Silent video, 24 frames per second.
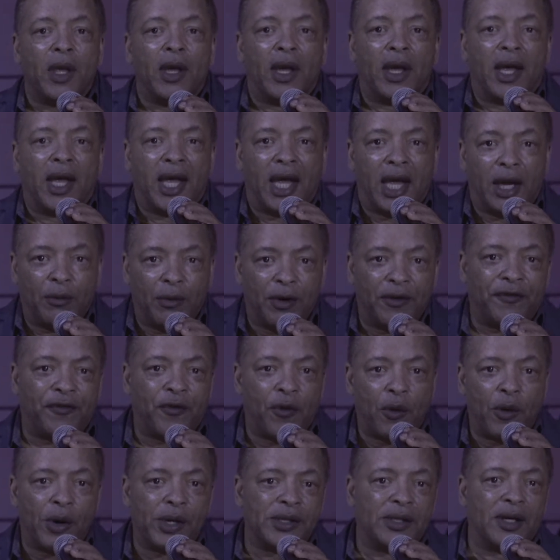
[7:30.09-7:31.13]
Henry
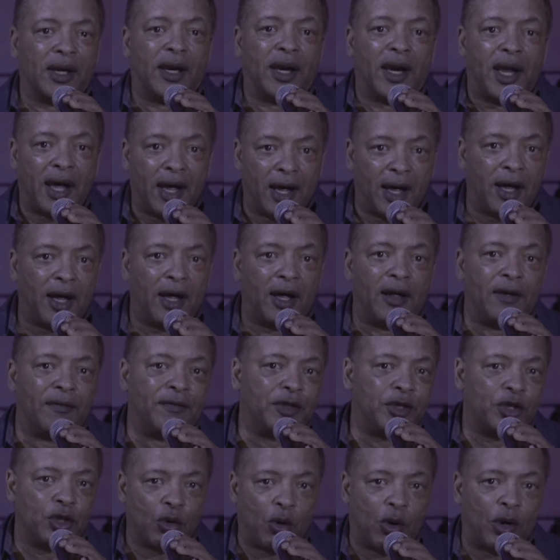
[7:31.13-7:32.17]
Ford
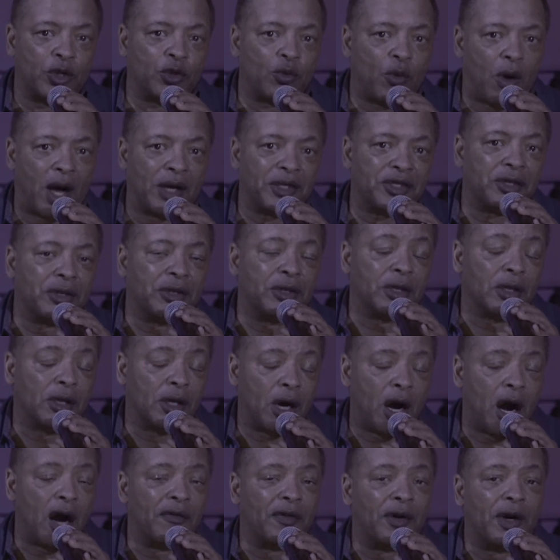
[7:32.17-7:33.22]
loved George Washington
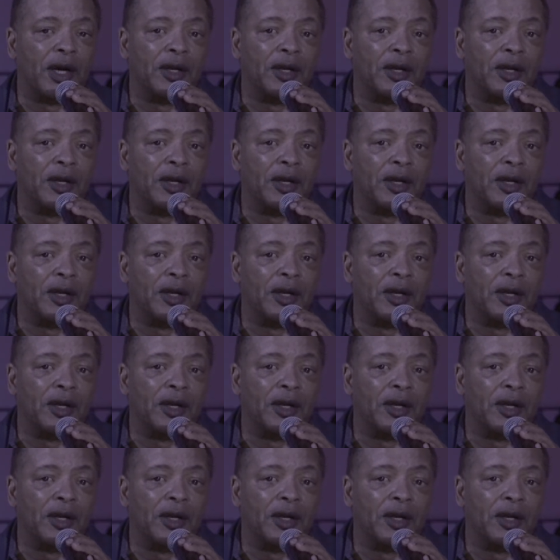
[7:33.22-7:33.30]
Carver.